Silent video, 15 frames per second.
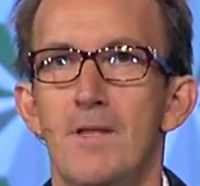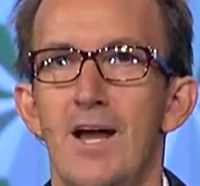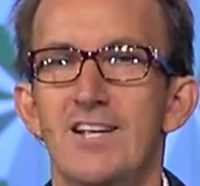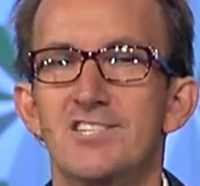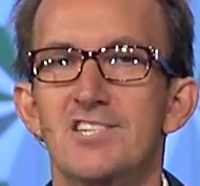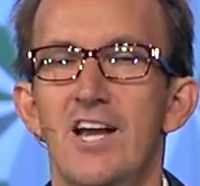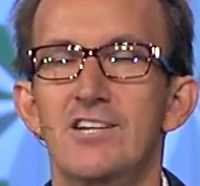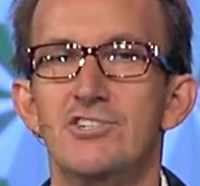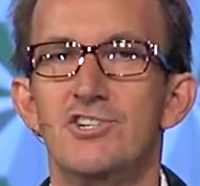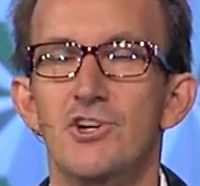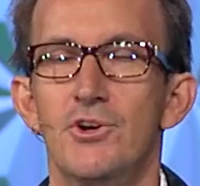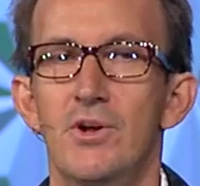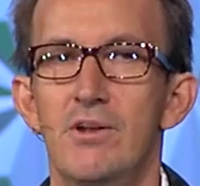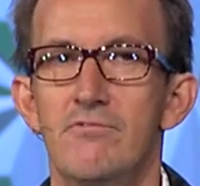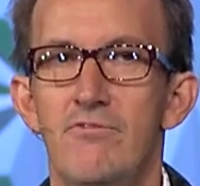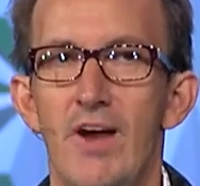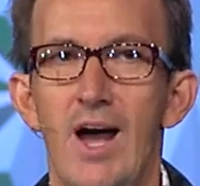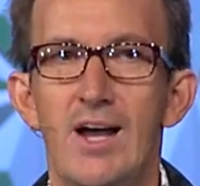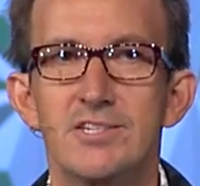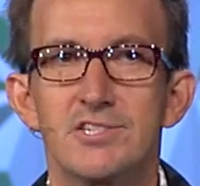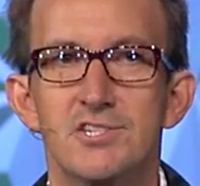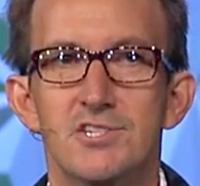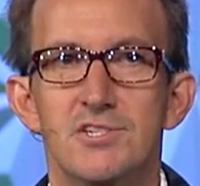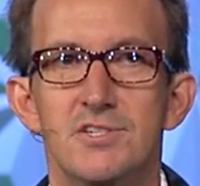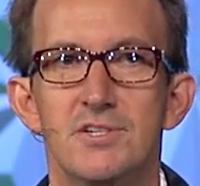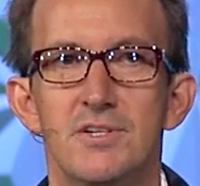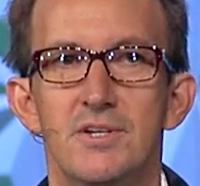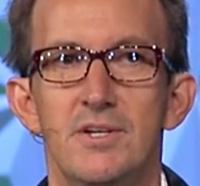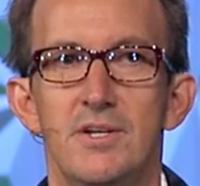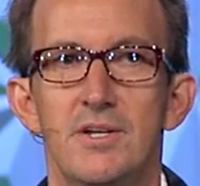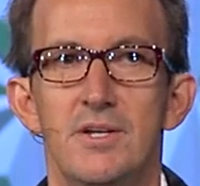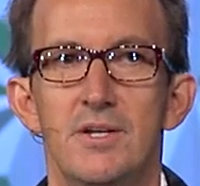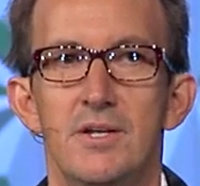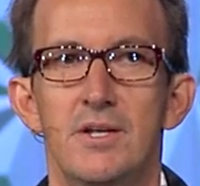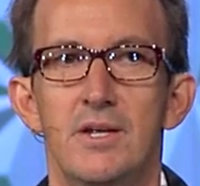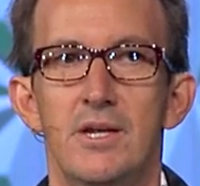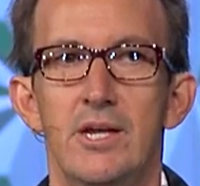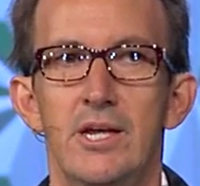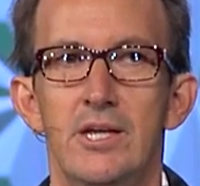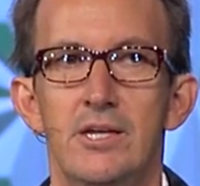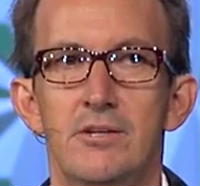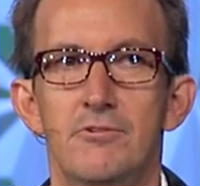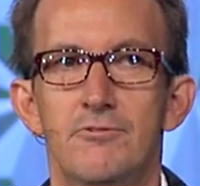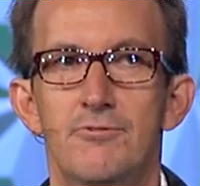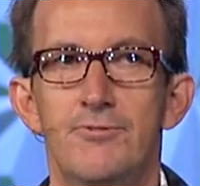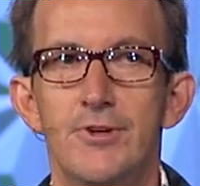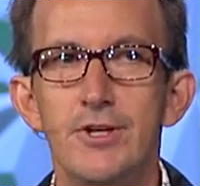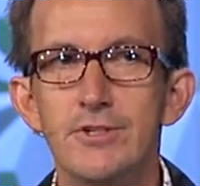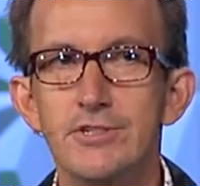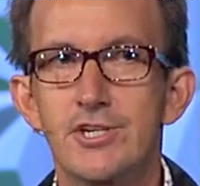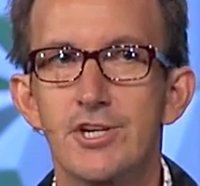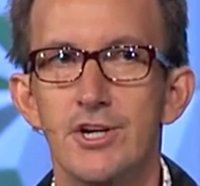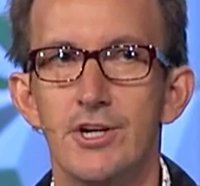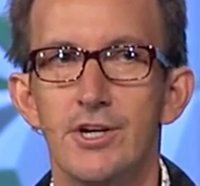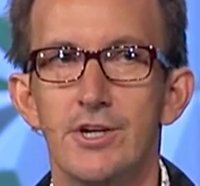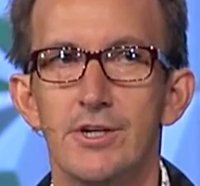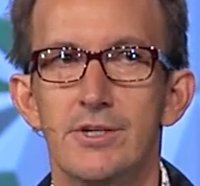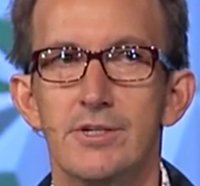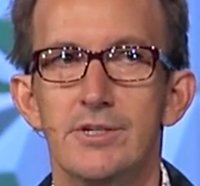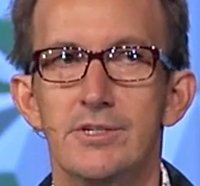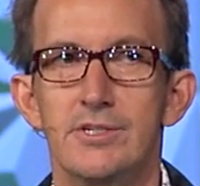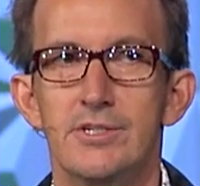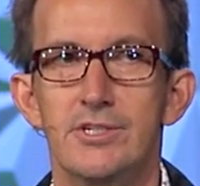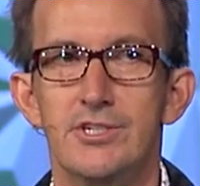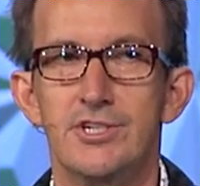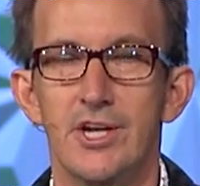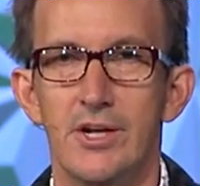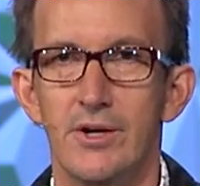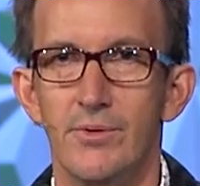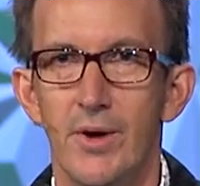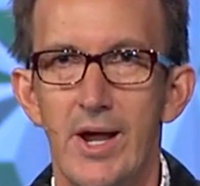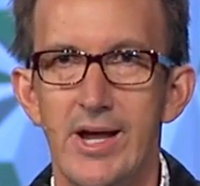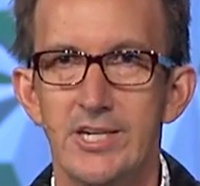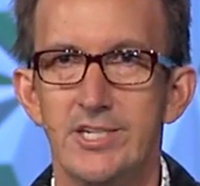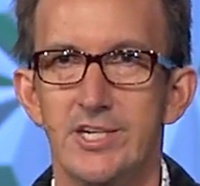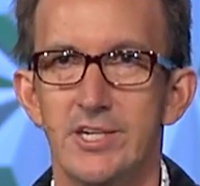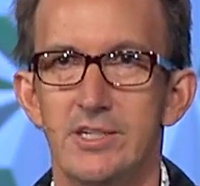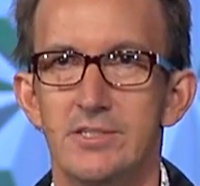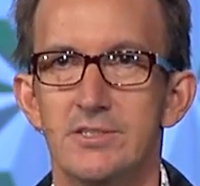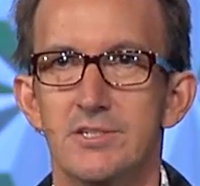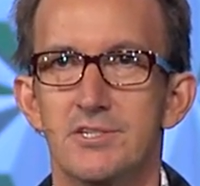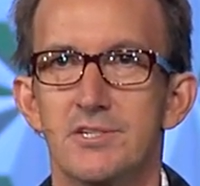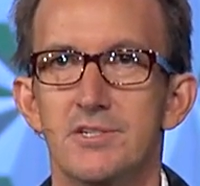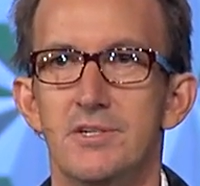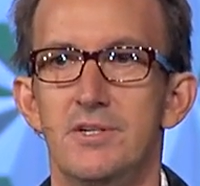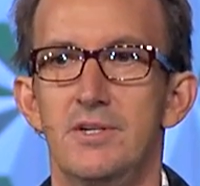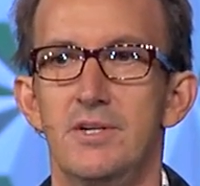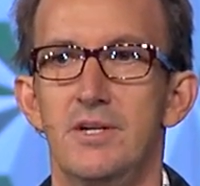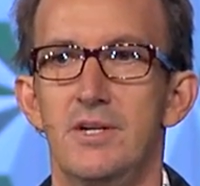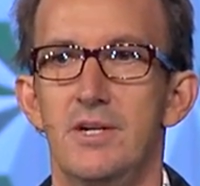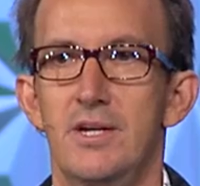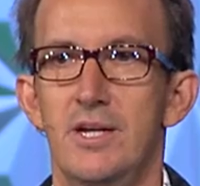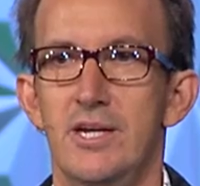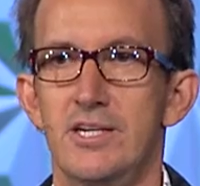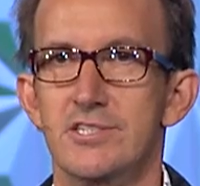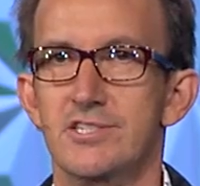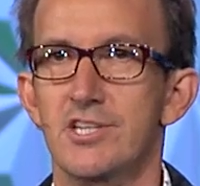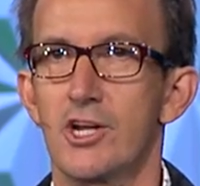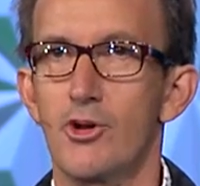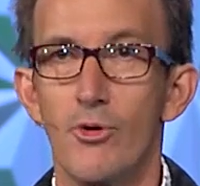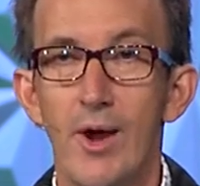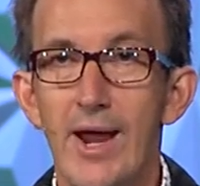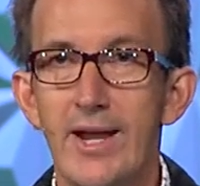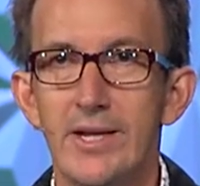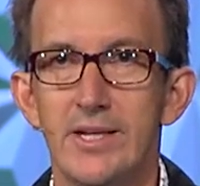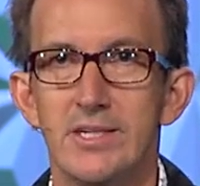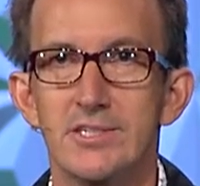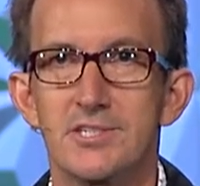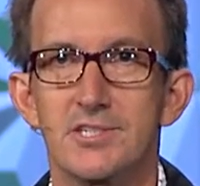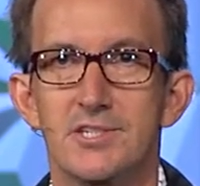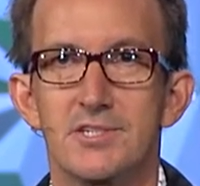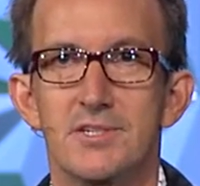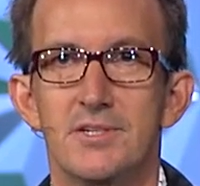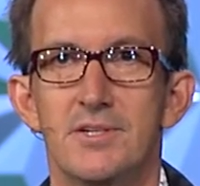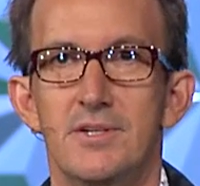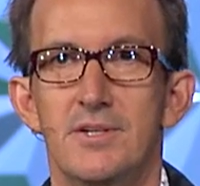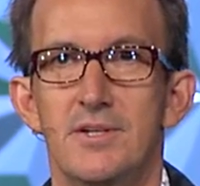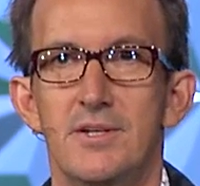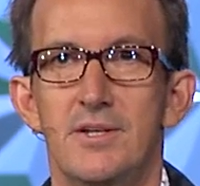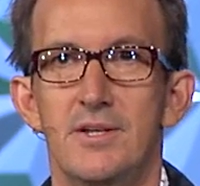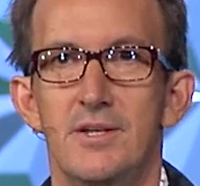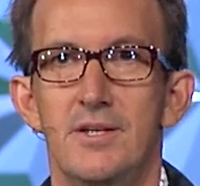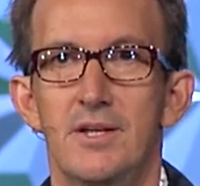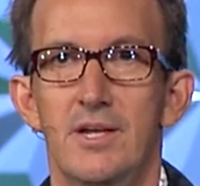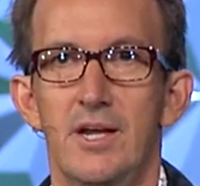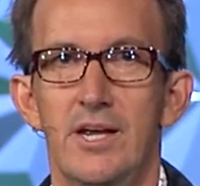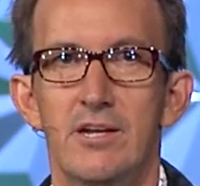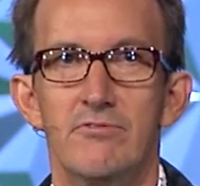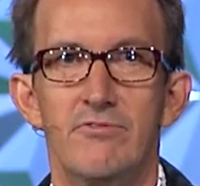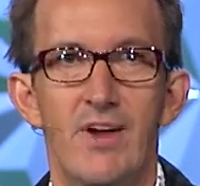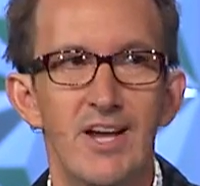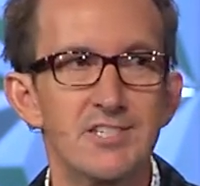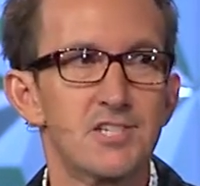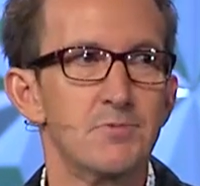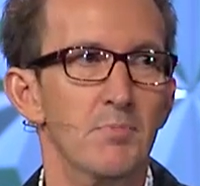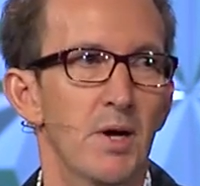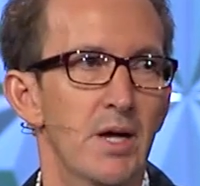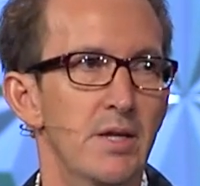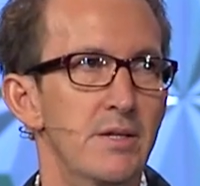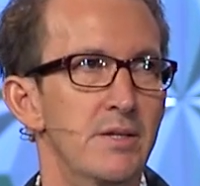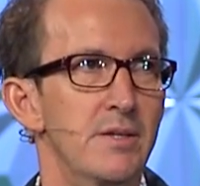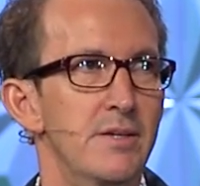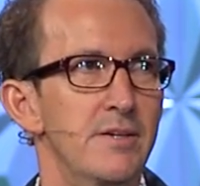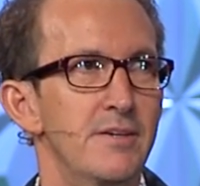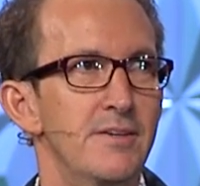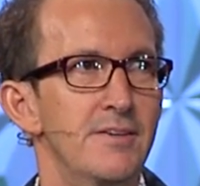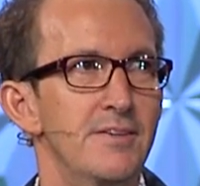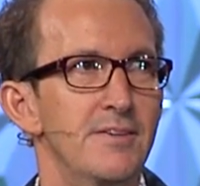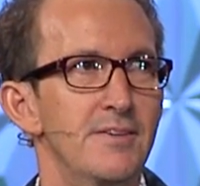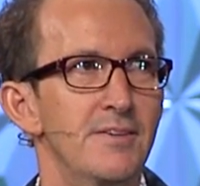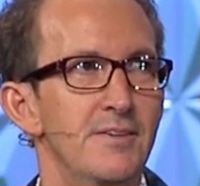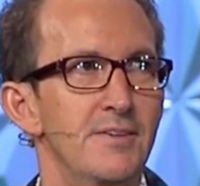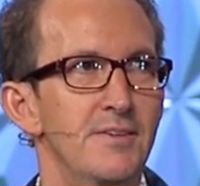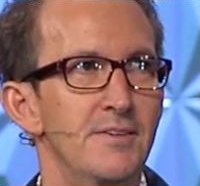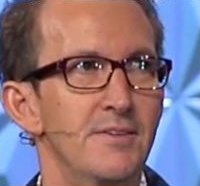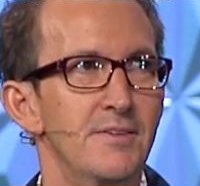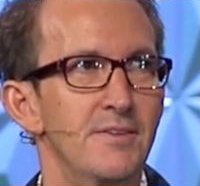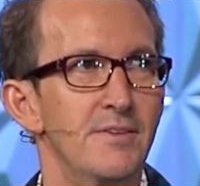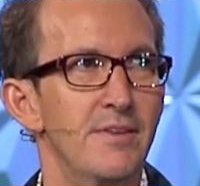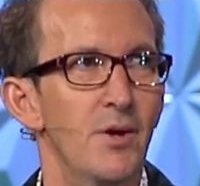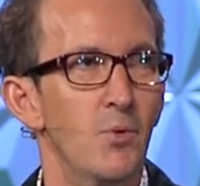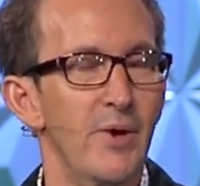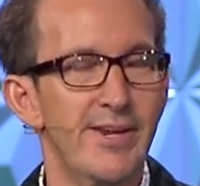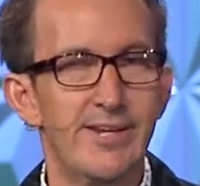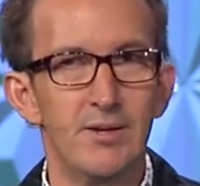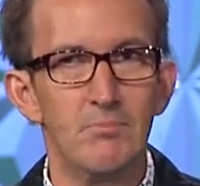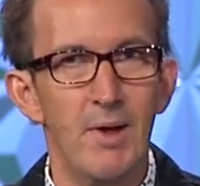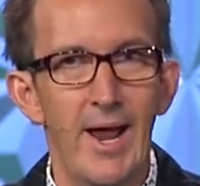I said to invest in future generations is the greatest investment that we can